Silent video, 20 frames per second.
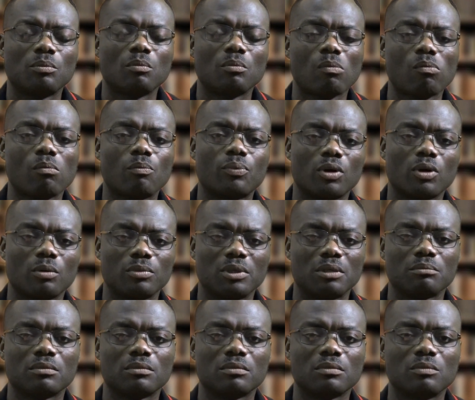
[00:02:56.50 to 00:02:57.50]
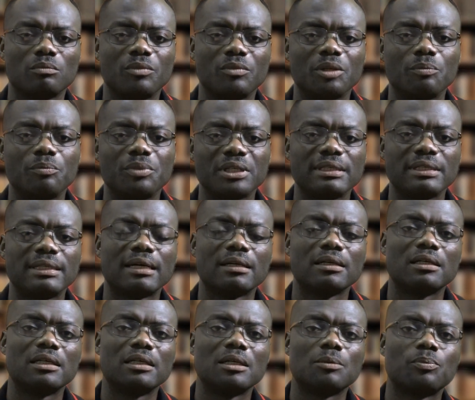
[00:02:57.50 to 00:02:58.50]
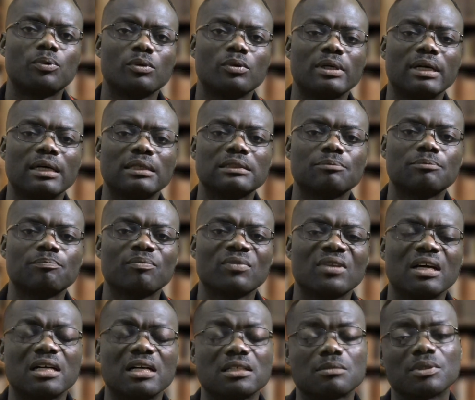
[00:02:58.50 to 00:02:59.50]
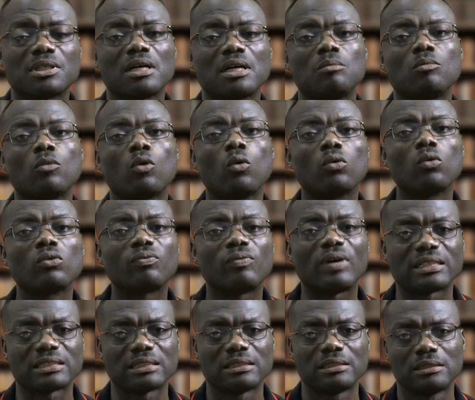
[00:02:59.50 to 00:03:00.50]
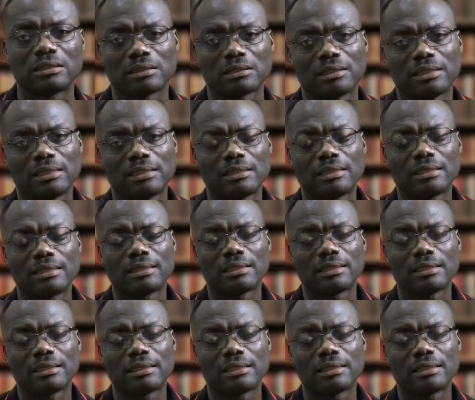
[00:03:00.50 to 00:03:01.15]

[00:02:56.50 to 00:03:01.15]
problem may be that the product has become old-fashioned in the